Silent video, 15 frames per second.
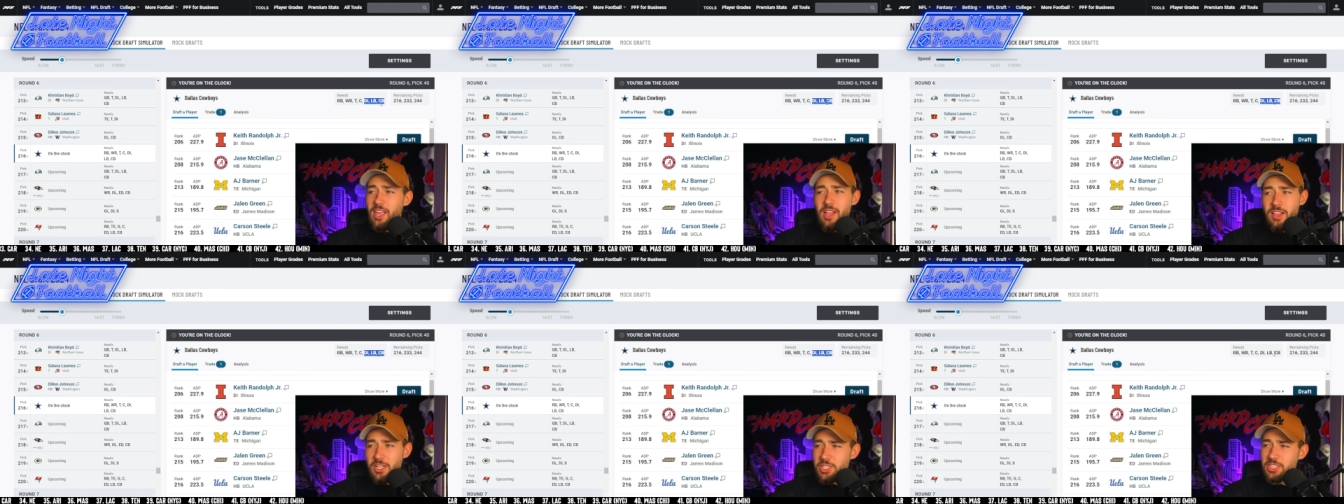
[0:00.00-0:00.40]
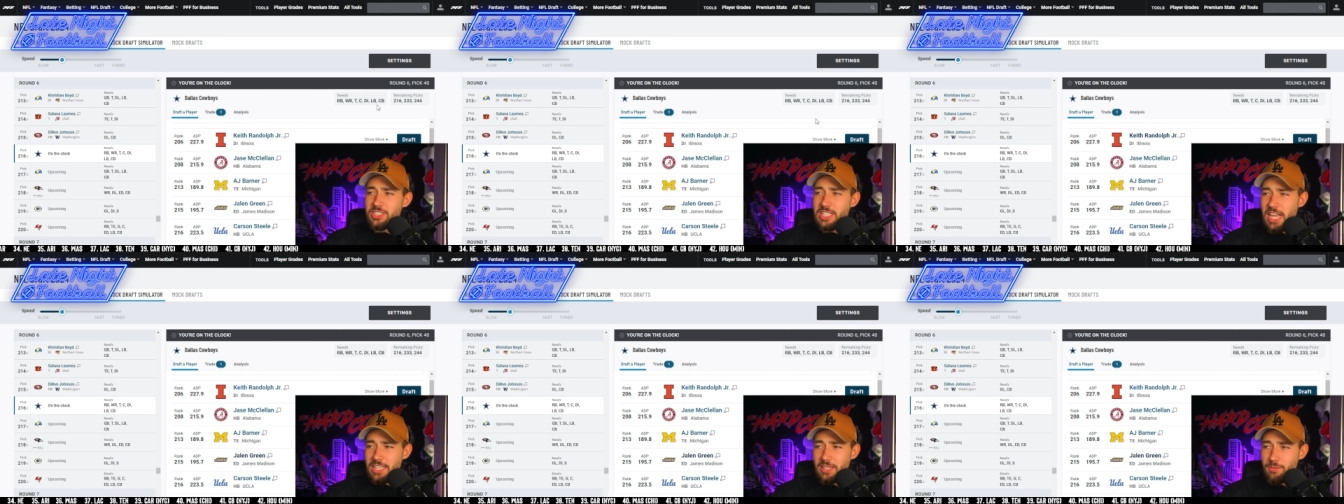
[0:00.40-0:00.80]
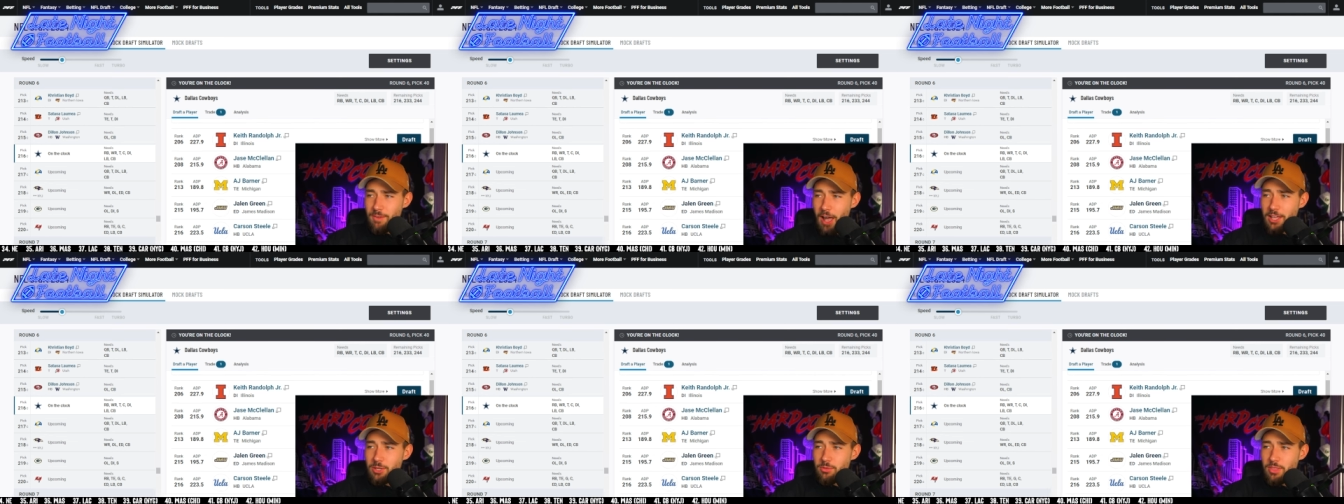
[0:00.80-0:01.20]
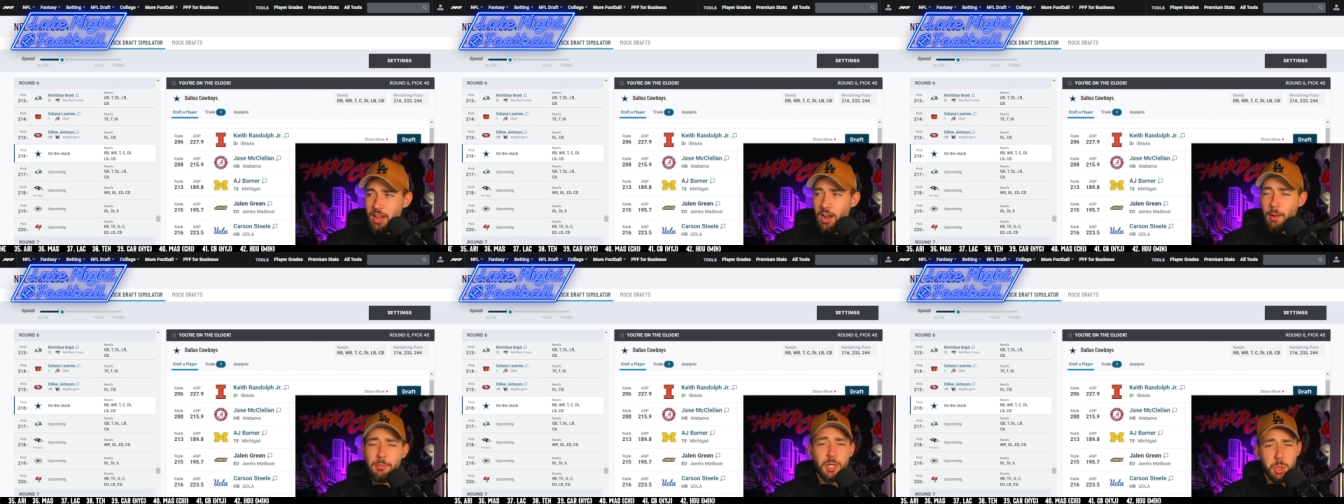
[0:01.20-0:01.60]
Let's just take the value there.
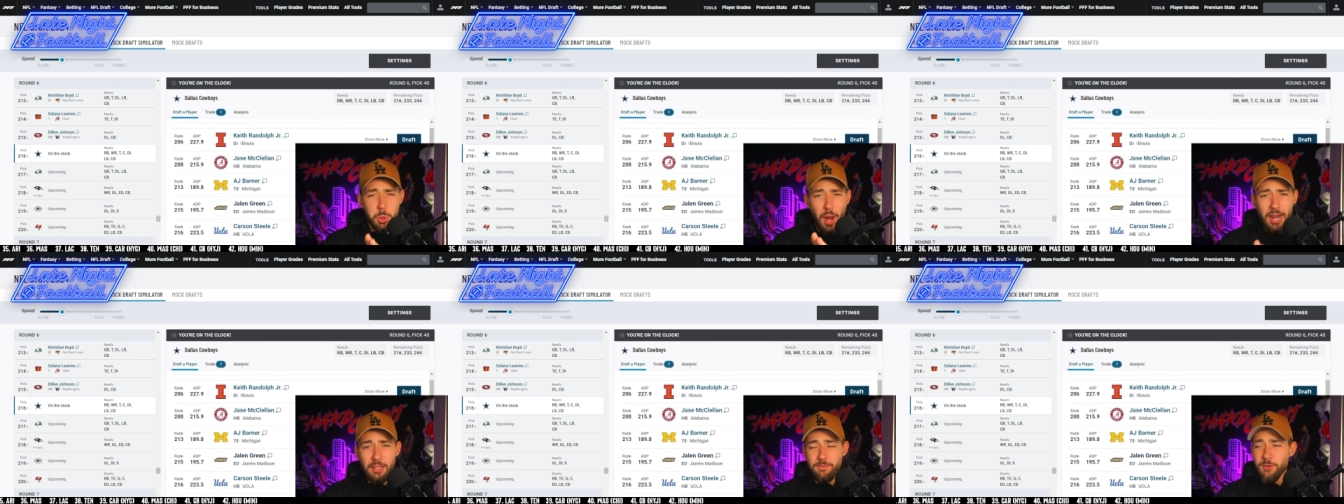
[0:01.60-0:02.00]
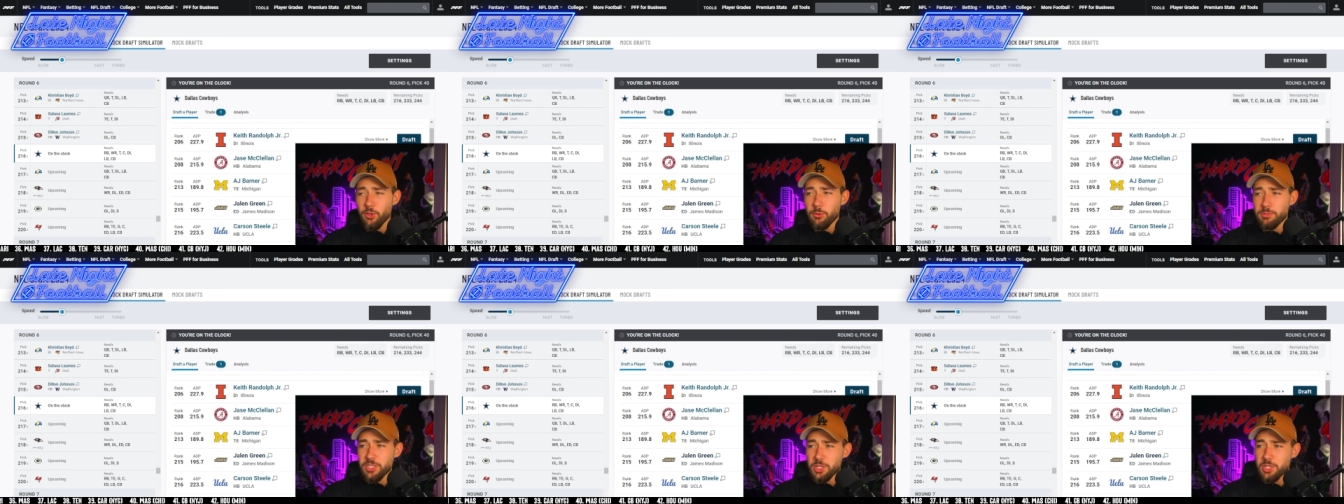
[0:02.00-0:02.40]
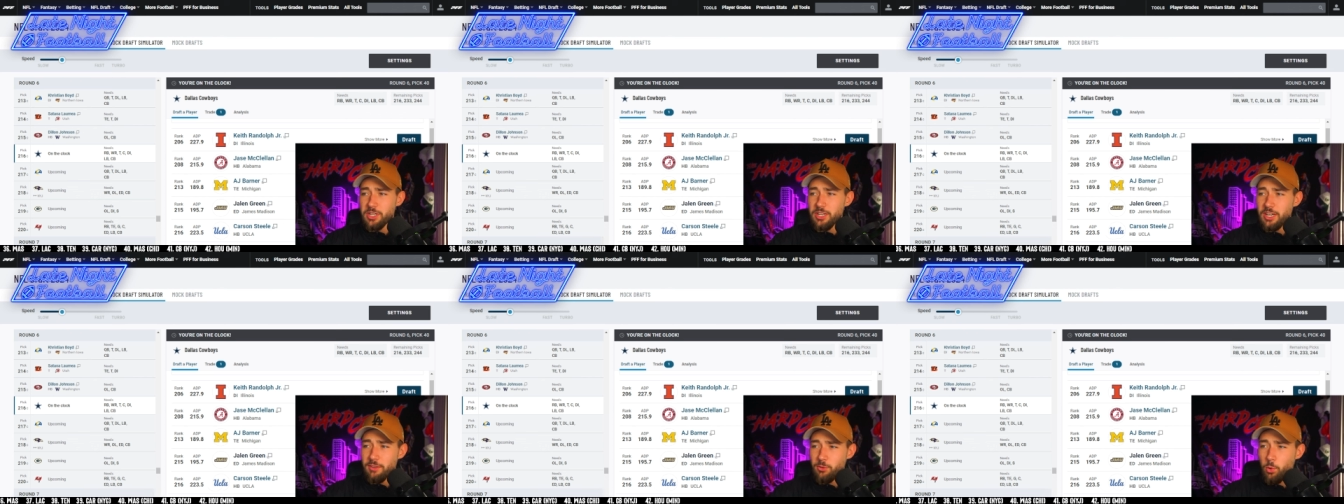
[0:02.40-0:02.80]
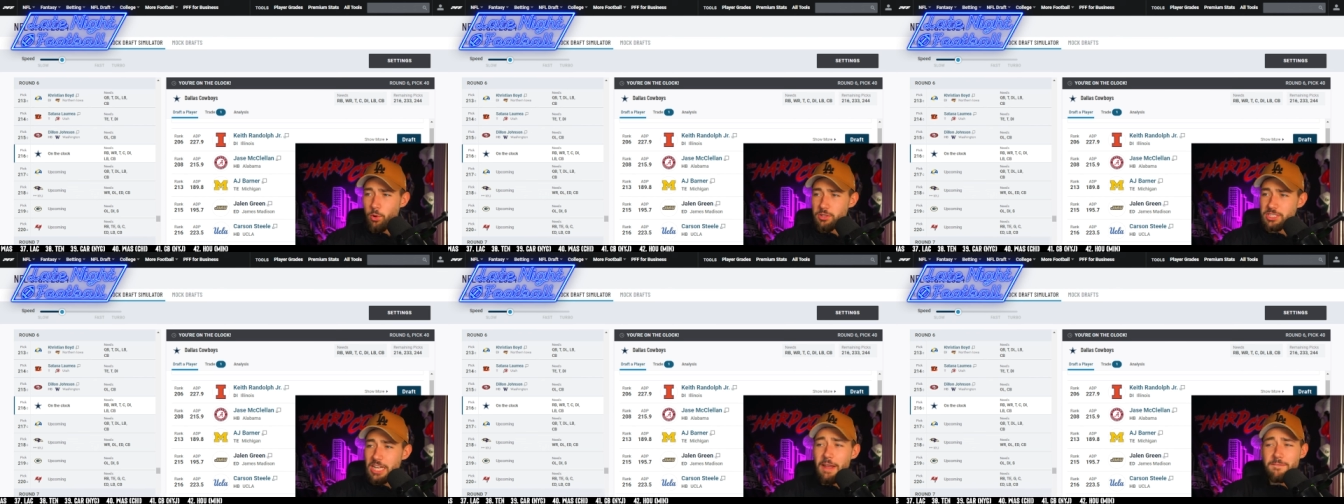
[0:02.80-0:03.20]
I'm going to try to fill the position of need, of
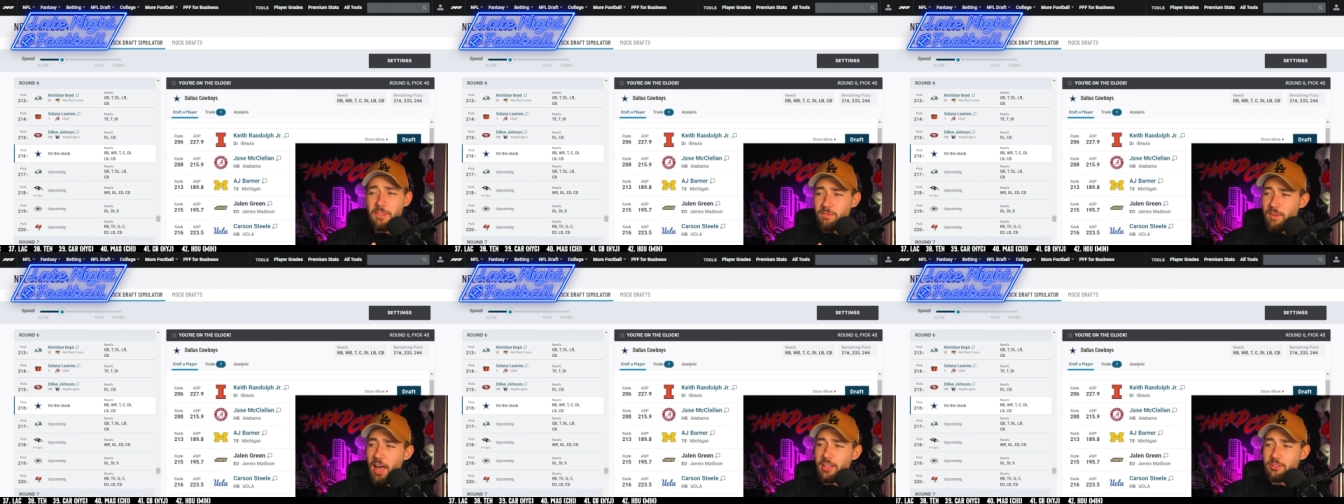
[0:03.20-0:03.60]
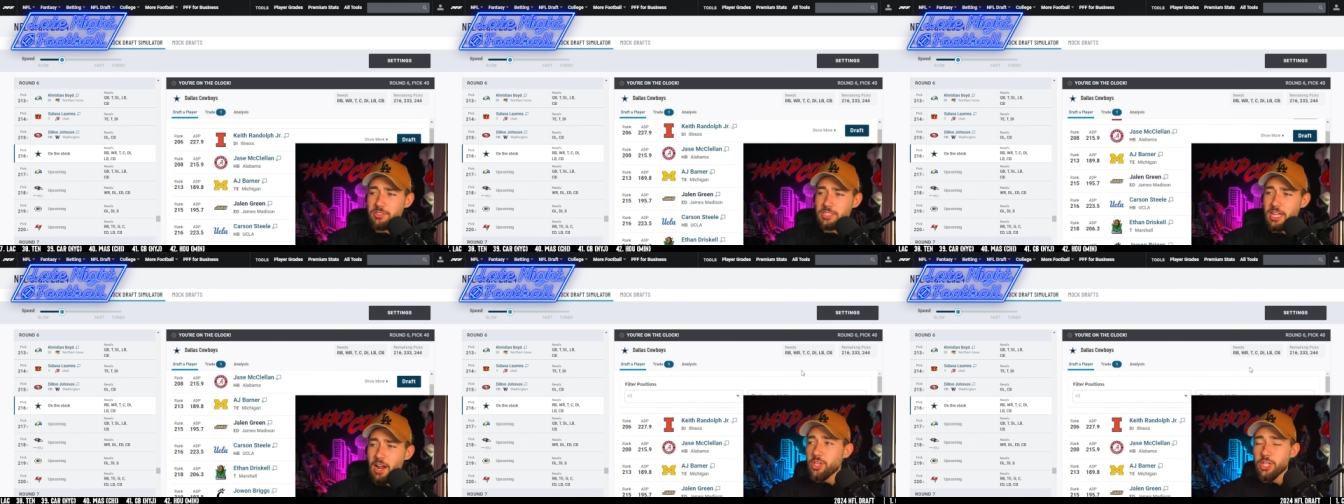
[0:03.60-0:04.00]
course, if the value's there.